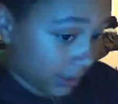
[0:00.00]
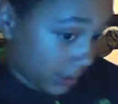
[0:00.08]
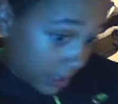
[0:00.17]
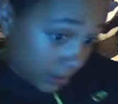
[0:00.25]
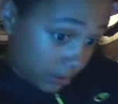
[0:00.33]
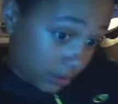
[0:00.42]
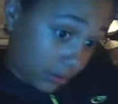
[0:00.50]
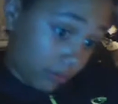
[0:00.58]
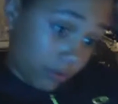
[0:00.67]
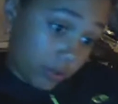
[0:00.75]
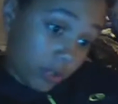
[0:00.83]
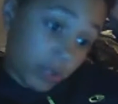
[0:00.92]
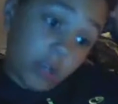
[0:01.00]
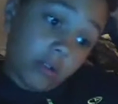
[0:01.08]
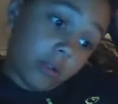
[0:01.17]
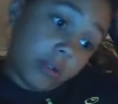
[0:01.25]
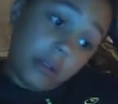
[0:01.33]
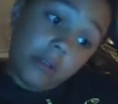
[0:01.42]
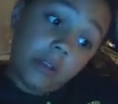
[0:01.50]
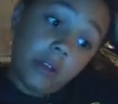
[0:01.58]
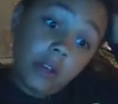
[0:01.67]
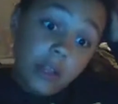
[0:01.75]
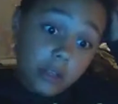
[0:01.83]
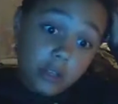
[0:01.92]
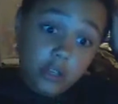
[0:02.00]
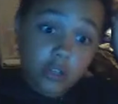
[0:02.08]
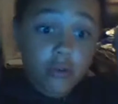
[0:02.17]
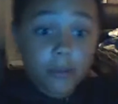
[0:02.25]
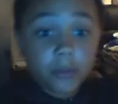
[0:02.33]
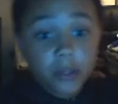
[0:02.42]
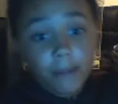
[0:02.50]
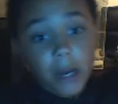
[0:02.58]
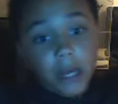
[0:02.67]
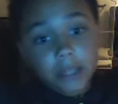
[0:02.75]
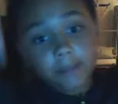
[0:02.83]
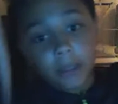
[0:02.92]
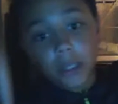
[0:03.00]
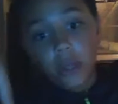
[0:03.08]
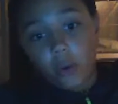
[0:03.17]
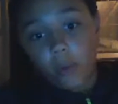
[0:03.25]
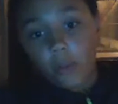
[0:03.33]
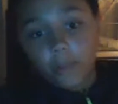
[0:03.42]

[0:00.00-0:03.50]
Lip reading: down to her channel in the description box below.